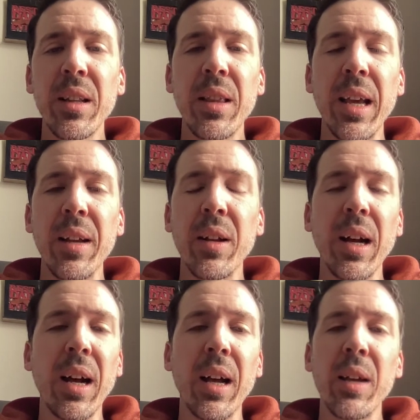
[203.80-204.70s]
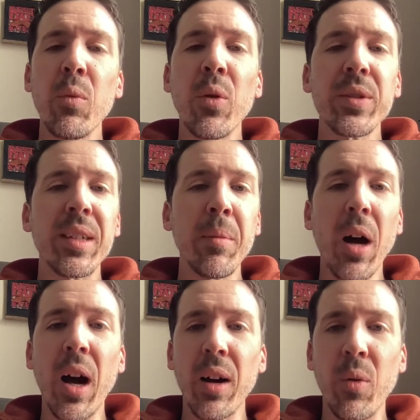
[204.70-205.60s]
that it won't seem
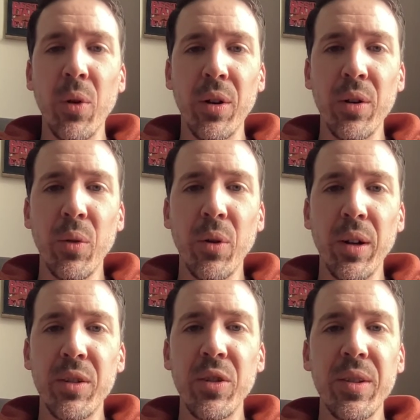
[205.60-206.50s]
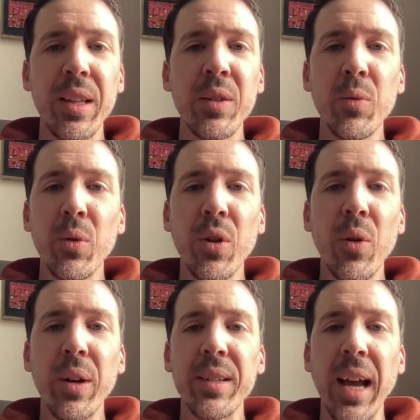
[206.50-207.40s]
awkward, or just things will
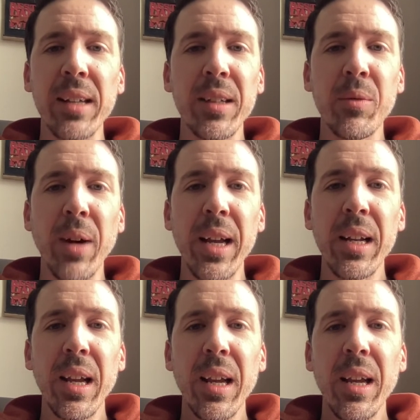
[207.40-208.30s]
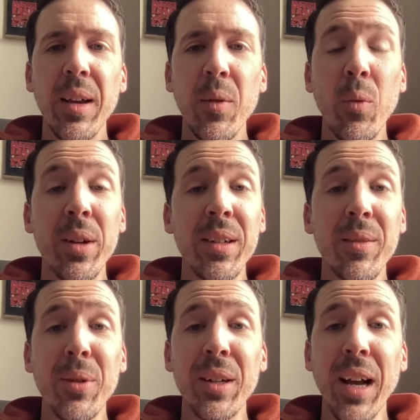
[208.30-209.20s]
go exactly right.
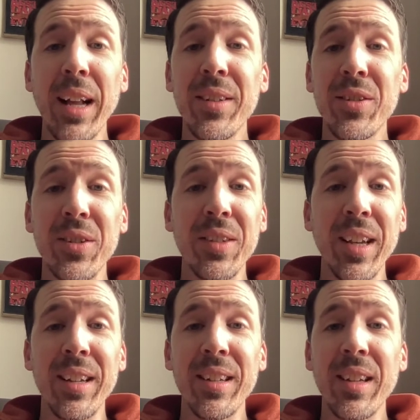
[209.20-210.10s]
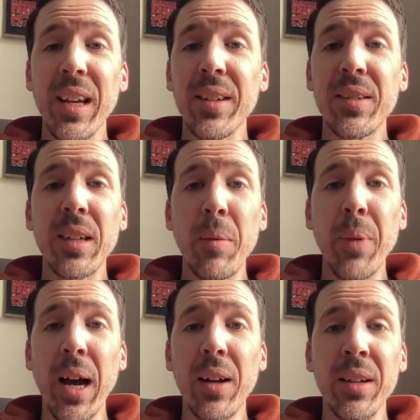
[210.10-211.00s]
When God is just saying, take a step
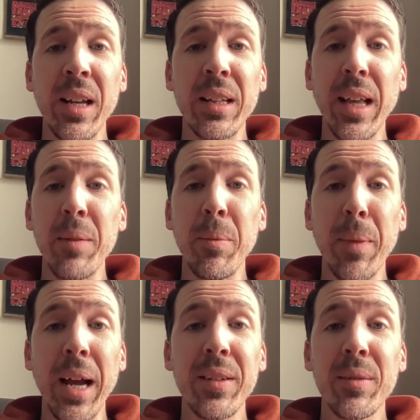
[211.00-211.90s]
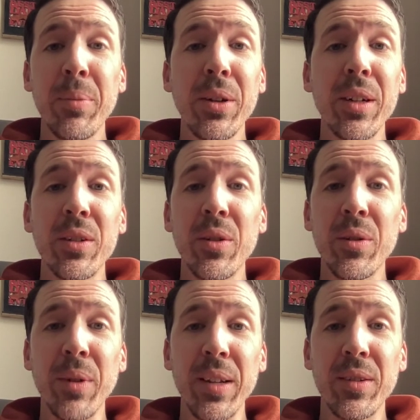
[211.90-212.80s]
out and let my spirit do
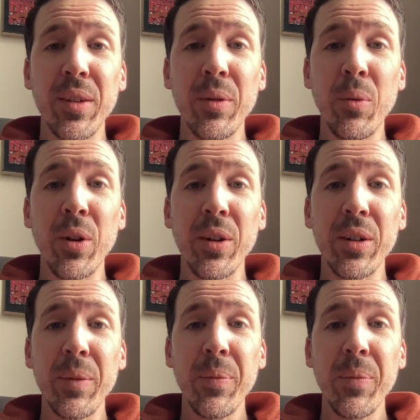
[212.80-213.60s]
the rest of the work.